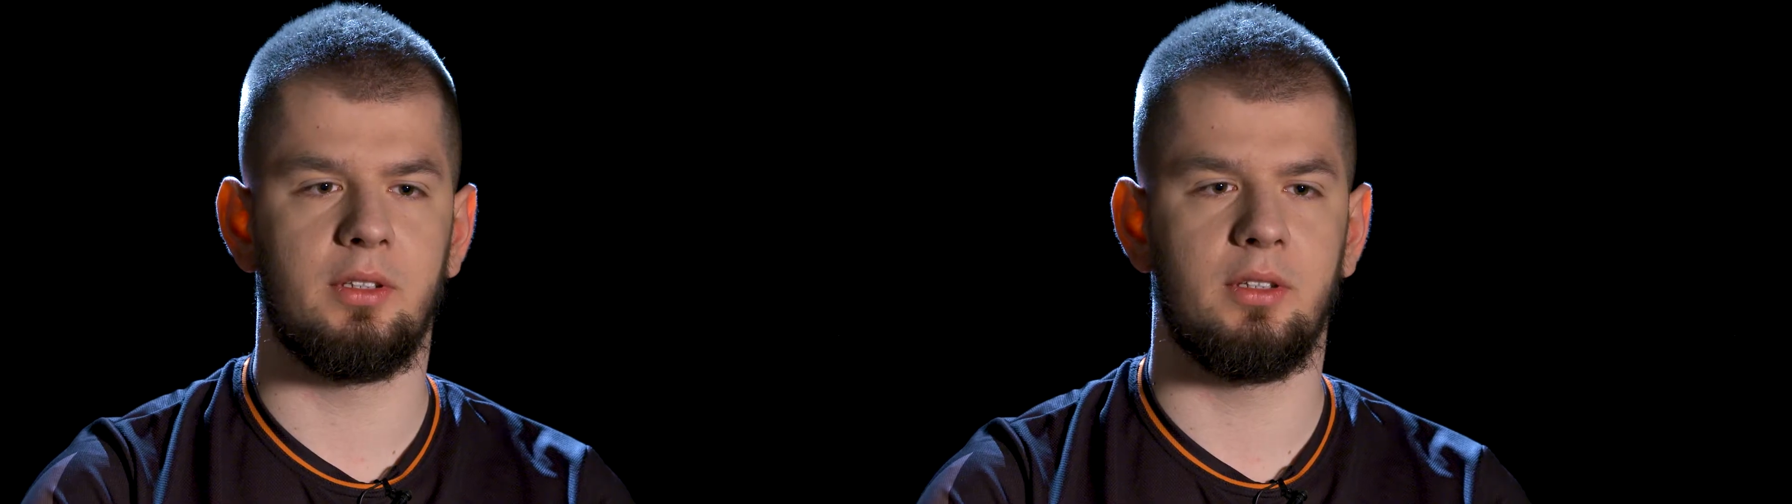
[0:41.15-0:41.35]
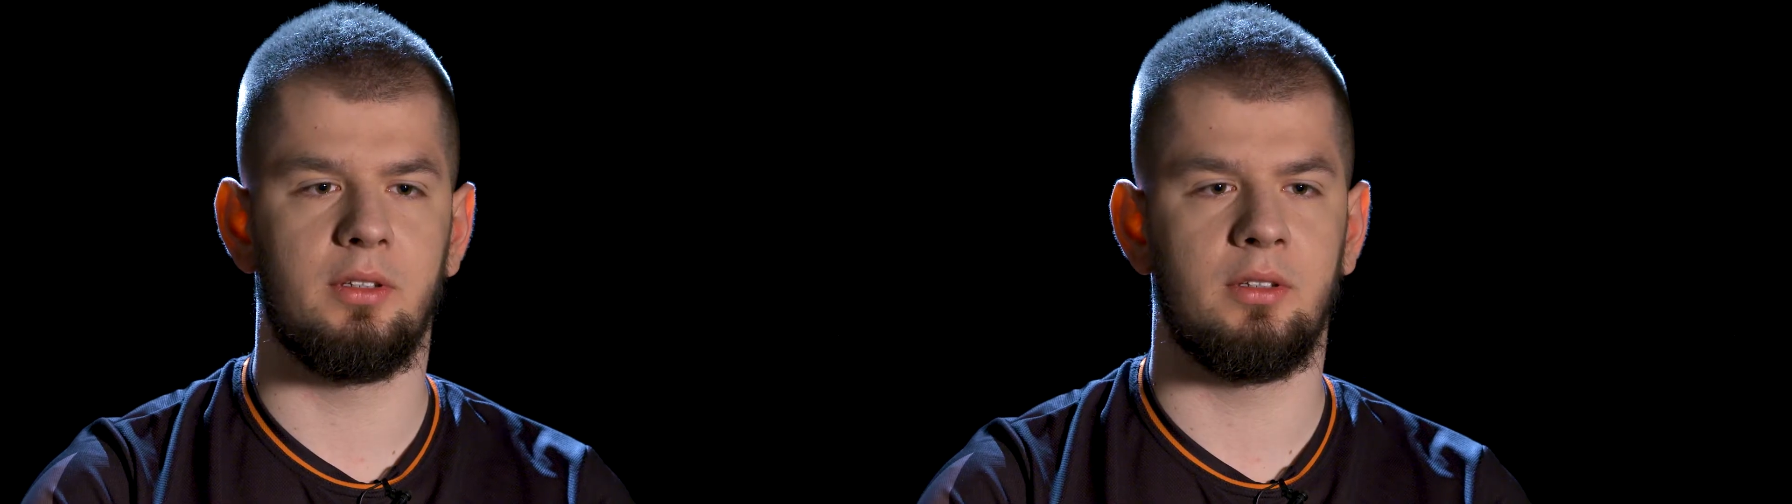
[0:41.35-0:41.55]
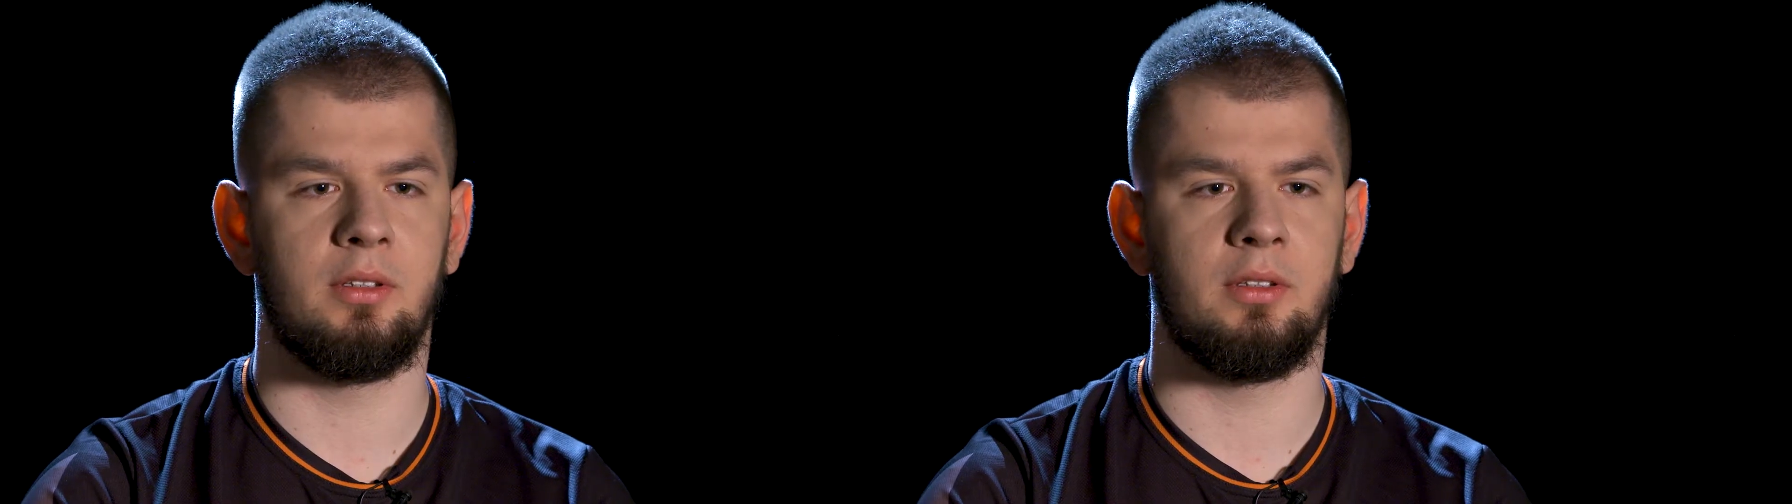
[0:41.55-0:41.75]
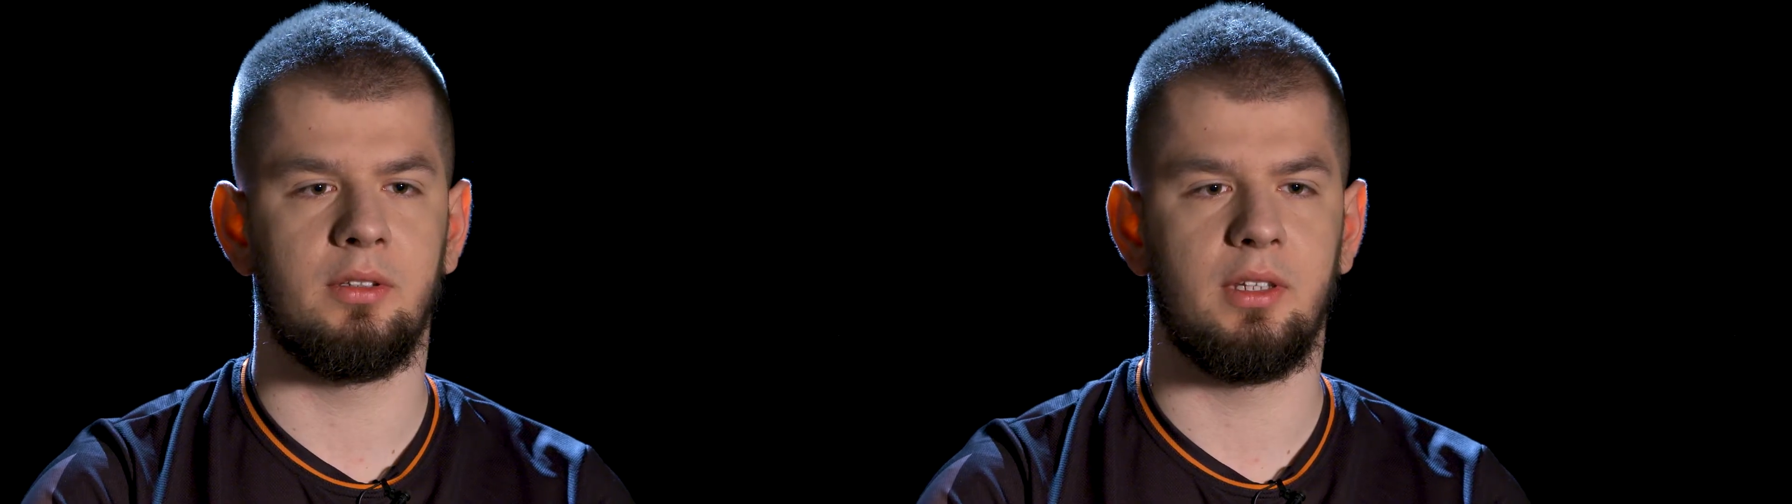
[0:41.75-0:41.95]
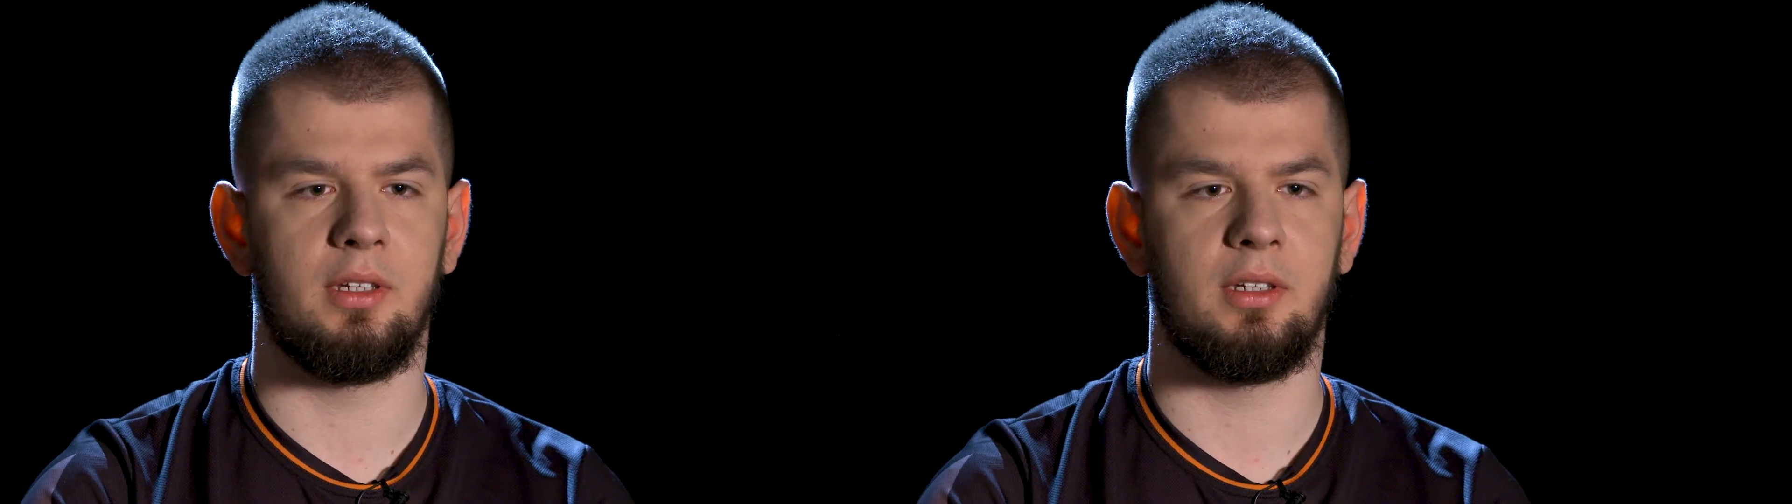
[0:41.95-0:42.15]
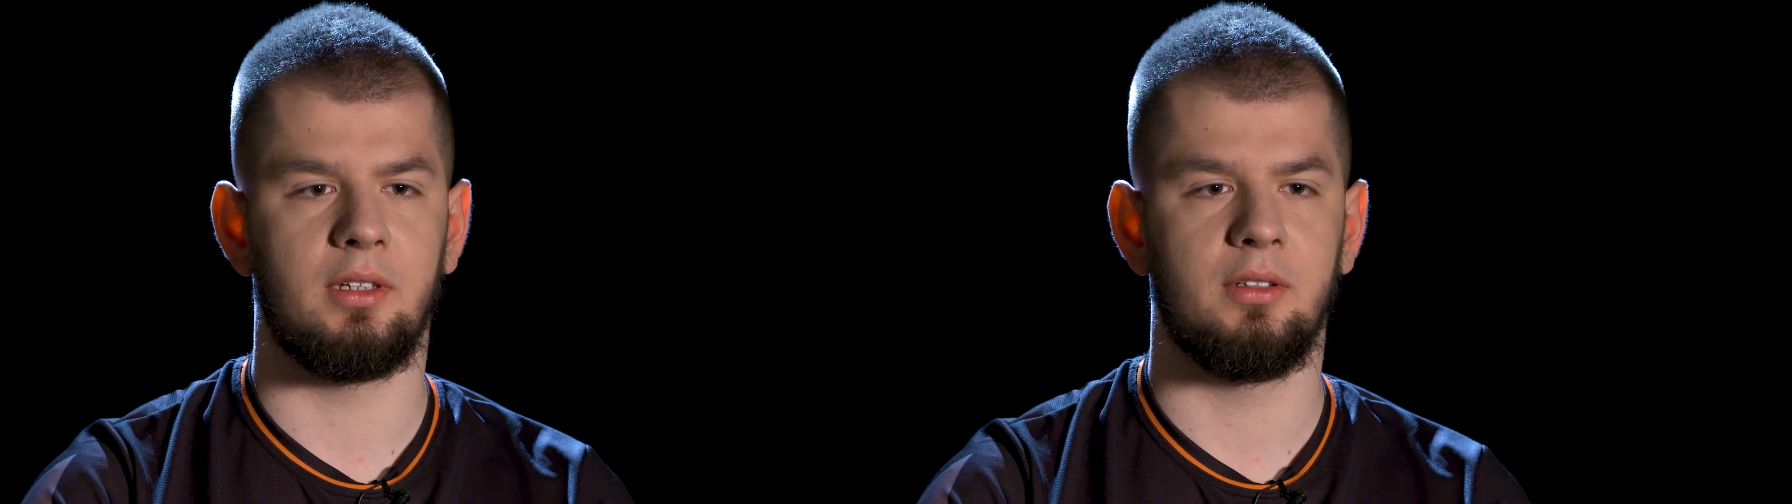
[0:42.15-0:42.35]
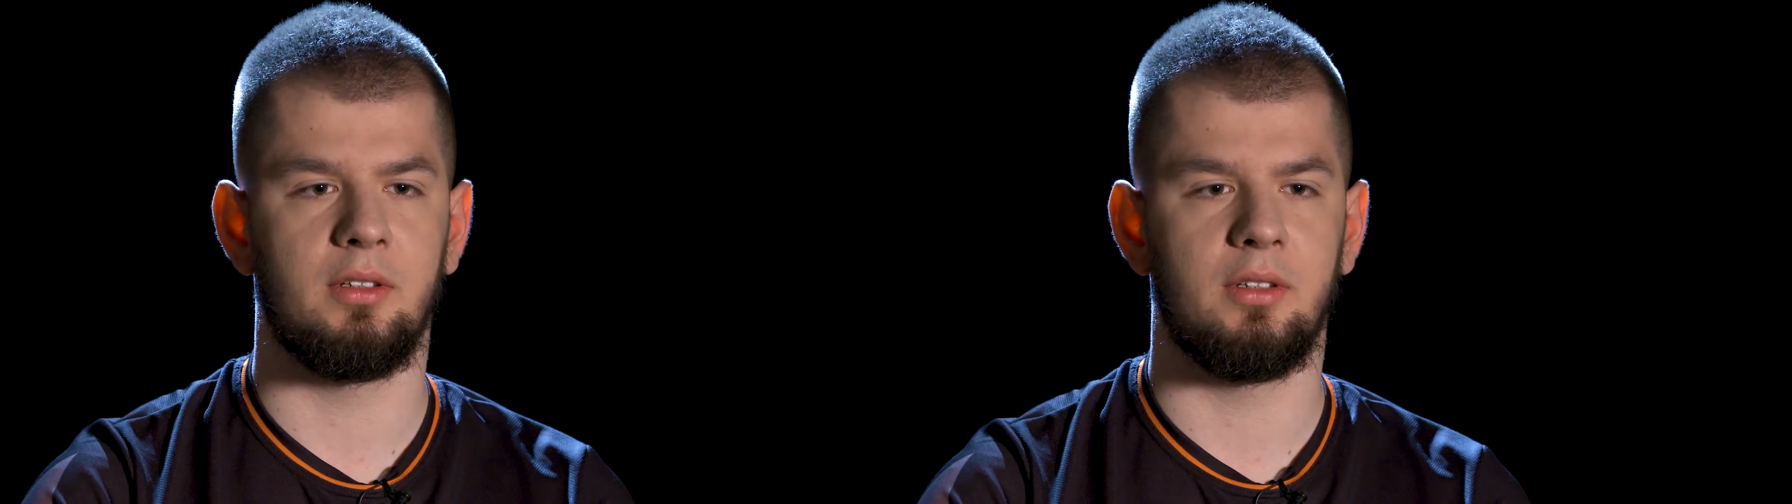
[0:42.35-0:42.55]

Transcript: uh, the